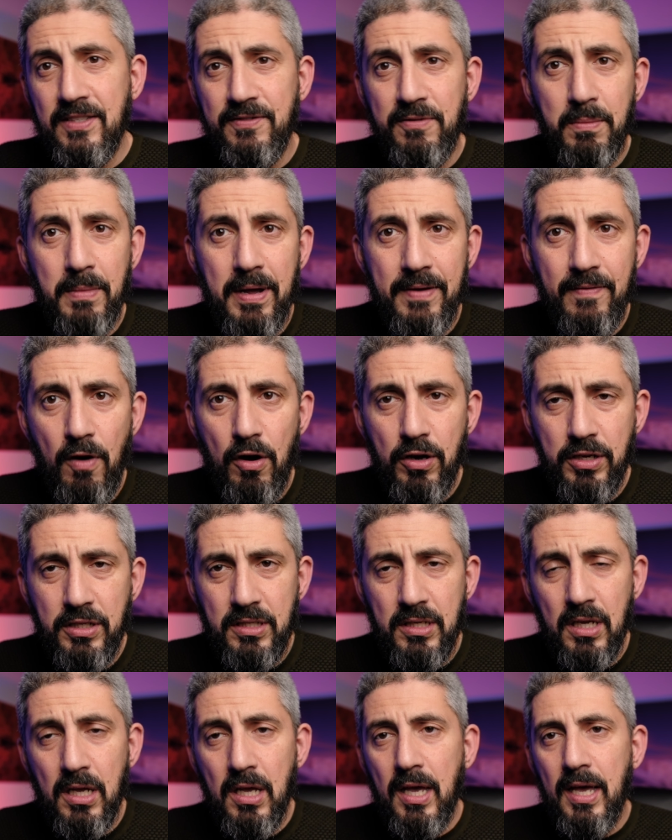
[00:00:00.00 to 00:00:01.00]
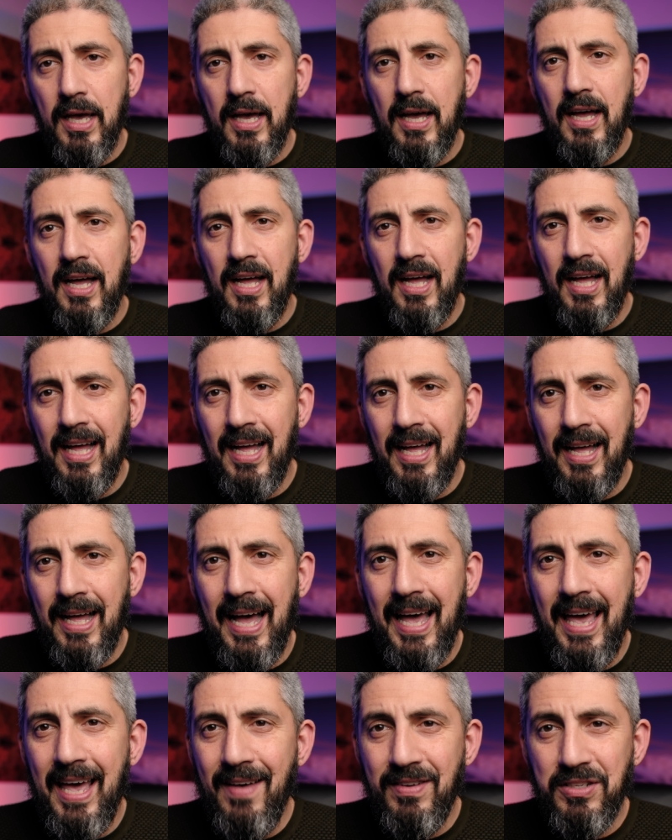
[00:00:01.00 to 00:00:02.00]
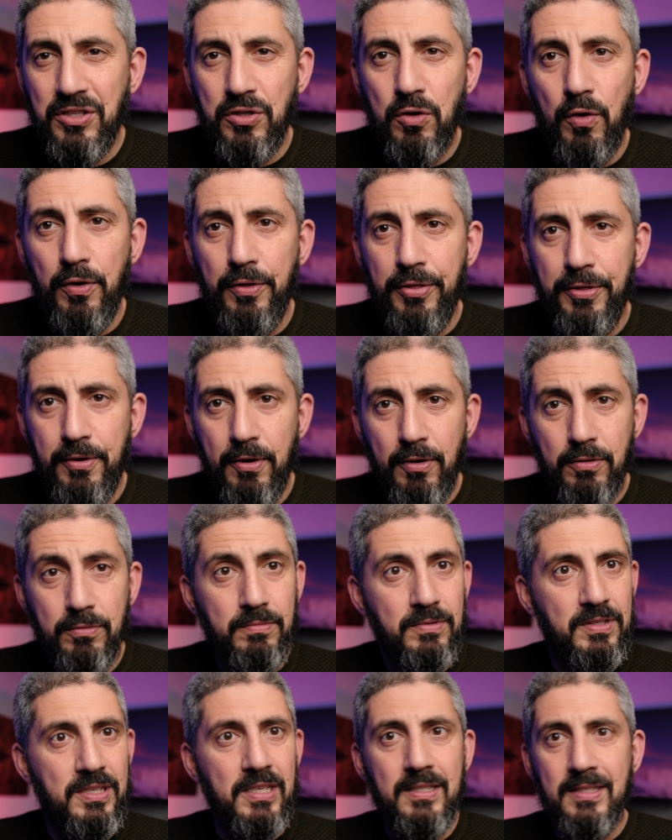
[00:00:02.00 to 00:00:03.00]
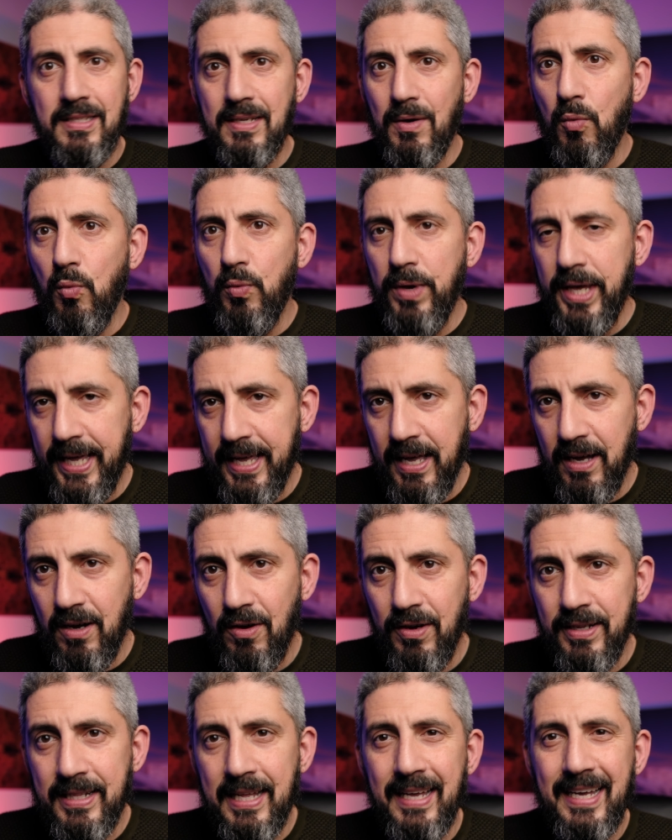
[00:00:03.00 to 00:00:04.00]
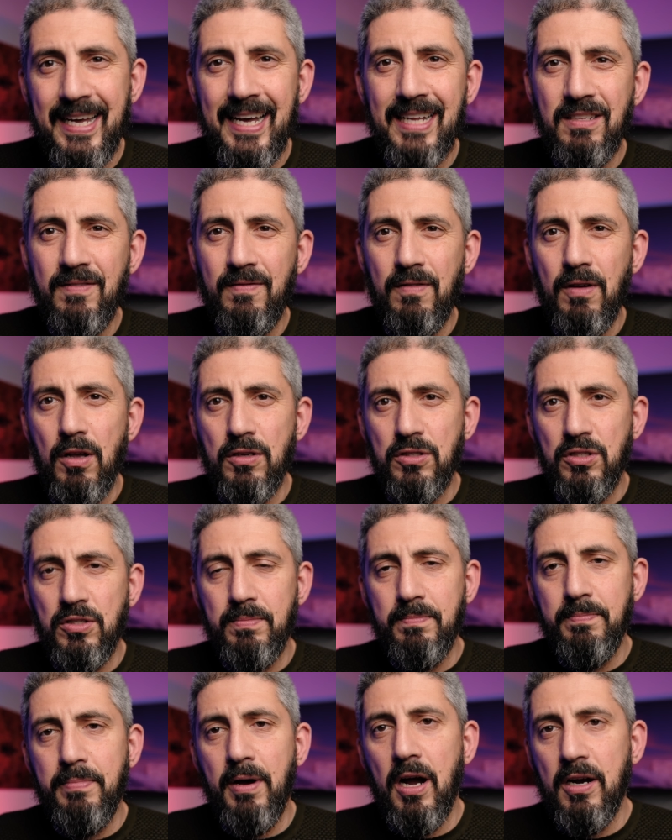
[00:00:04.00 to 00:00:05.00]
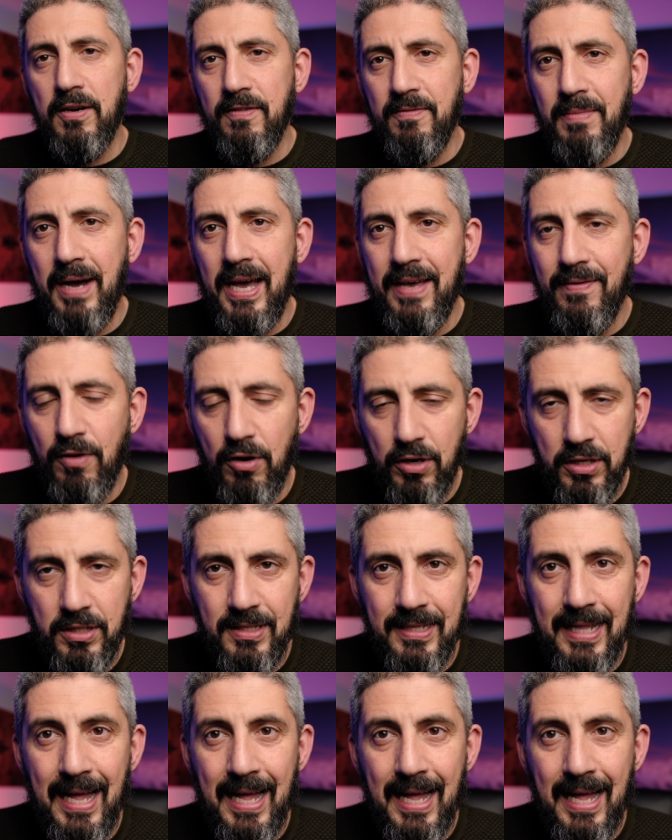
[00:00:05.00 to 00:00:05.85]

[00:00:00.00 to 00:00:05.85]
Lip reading: for my voice. I have a sore throat since a week ago and I kind of lost part of my voice.